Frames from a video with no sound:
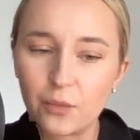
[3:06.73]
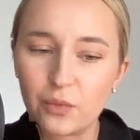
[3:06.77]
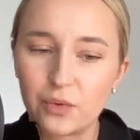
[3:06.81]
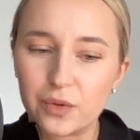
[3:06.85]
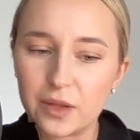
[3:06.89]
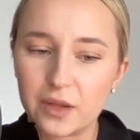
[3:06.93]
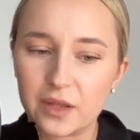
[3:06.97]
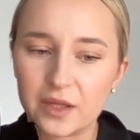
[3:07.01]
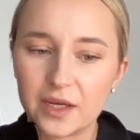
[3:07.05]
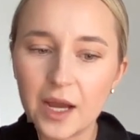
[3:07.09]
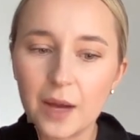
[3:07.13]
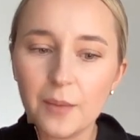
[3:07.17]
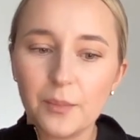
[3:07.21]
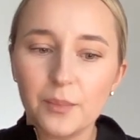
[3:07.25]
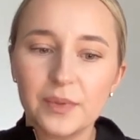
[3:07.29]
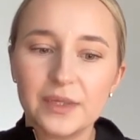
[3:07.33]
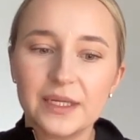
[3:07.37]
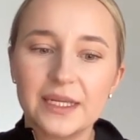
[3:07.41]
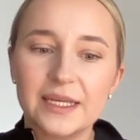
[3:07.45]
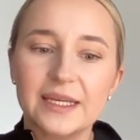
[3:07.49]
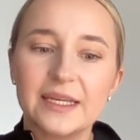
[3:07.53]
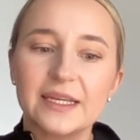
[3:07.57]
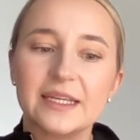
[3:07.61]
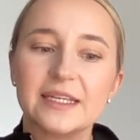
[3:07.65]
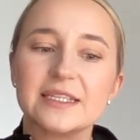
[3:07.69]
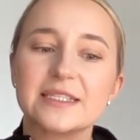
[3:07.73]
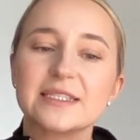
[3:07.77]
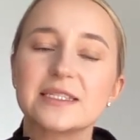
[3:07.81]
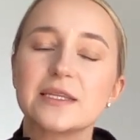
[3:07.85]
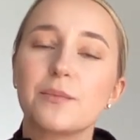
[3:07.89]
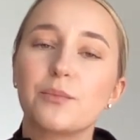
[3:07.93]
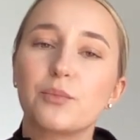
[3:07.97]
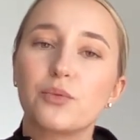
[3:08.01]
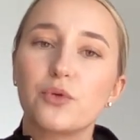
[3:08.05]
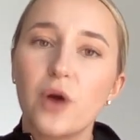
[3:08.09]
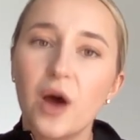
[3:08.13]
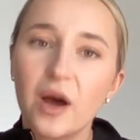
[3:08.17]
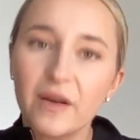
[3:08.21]
whether the company is
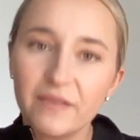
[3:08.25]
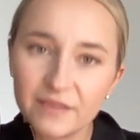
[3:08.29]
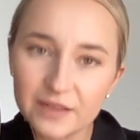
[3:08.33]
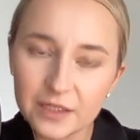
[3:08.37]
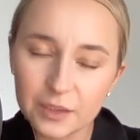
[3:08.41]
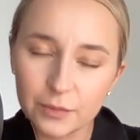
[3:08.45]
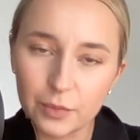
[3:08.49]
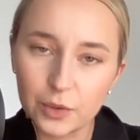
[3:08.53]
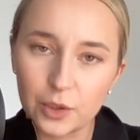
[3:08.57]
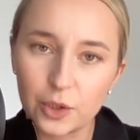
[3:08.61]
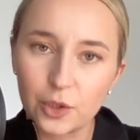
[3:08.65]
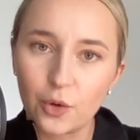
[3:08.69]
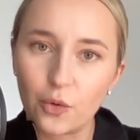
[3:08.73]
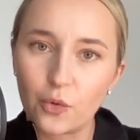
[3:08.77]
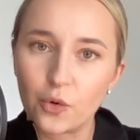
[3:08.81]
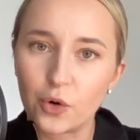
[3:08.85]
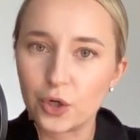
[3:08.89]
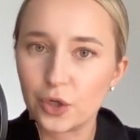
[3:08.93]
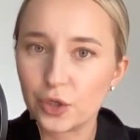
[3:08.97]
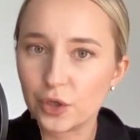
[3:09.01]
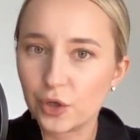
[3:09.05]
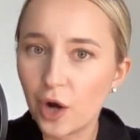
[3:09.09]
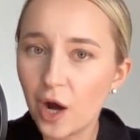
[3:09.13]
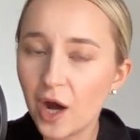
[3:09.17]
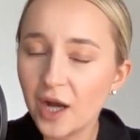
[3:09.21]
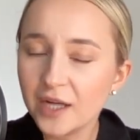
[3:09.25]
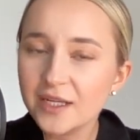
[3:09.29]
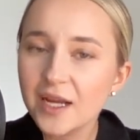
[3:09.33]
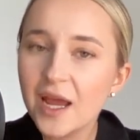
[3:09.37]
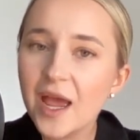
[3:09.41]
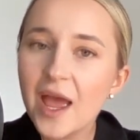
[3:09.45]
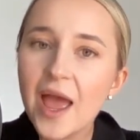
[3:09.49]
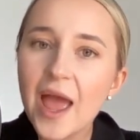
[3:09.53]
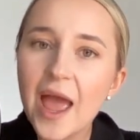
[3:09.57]
profitable or not